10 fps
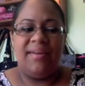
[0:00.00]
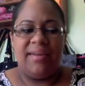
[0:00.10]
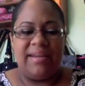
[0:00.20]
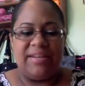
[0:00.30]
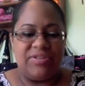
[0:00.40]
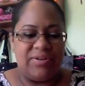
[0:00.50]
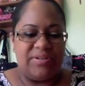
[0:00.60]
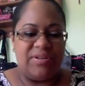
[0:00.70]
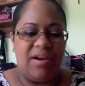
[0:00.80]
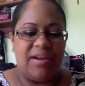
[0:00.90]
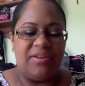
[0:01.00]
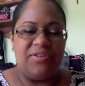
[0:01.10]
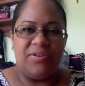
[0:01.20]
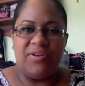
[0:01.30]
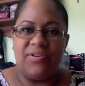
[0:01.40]
And I started talking
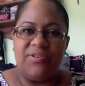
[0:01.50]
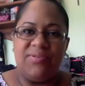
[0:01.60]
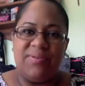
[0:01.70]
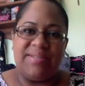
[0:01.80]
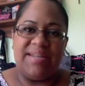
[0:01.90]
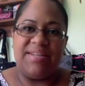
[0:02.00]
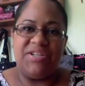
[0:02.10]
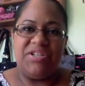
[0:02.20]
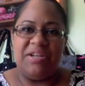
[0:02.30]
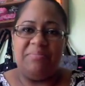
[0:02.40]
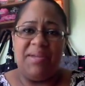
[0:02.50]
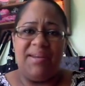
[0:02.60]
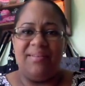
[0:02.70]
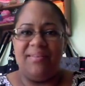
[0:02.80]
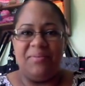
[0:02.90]
to her, and as soon as I did, she
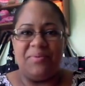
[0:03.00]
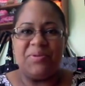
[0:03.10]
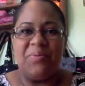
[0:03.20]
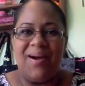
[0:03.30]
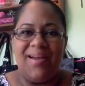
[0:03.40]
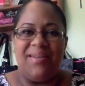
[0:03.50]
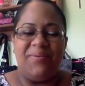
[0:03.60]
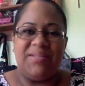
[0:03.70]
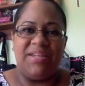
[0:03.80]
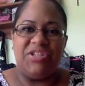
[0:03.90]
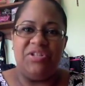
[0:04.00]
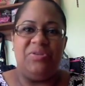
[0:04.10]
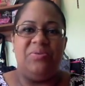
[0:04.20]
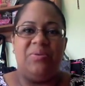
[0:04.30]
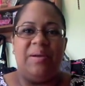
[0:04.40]
immediately was quiet. It was like she
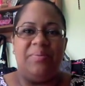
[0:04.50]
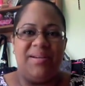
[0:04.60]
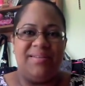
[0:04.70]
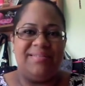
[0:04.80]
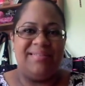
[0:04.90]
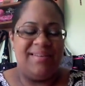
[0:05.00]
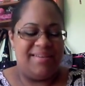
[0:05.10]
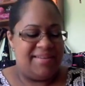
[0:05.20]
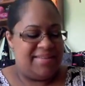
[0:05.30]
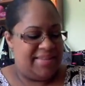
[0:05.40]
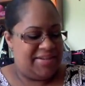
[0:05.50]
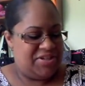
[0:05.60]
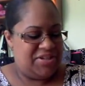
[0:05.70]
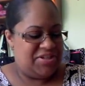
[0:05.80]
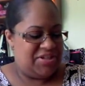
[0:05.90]
knew who I was. Like
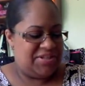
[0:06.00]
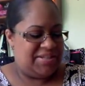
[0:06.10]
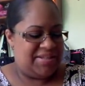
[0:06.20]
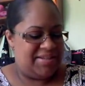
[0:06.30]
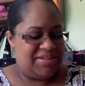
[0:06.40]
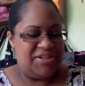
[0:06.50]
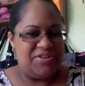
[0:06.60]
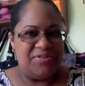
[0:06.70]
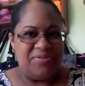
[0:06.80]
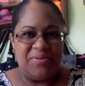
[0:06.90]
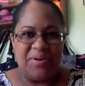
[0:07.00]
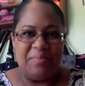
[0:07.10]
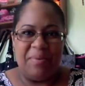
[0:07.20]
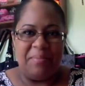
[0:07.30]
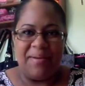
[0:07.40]
she knew her
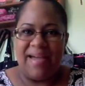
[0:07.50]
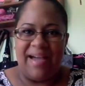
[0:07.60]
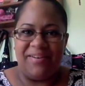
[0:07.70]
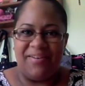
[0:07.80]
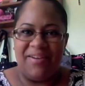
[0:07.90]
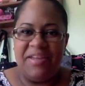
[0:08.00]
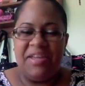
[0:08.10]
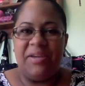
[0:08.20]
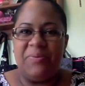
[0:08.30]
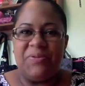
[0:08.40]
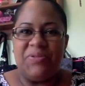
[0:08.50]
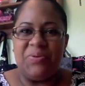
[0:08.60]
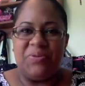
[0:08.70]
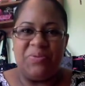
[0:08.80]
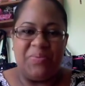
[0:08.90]
mama had her. It was so
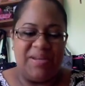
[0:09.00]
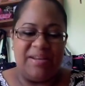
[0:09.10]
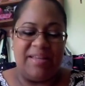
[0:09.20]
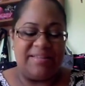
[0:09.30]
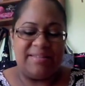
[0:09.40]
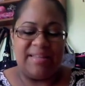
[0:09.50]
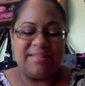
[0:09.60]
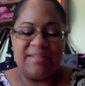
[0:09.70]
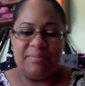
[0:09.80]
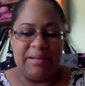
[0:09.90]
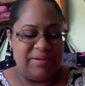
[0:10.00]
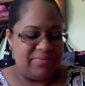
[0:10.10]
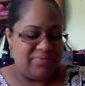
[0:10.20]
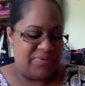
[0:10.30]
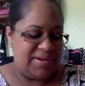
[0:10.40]
sweet. That's something I'll never
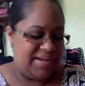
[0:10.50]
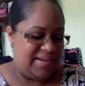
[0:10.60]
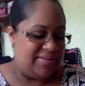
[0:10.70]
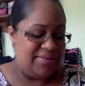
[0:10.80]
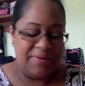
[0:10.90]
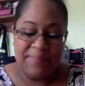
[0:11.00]
forget either.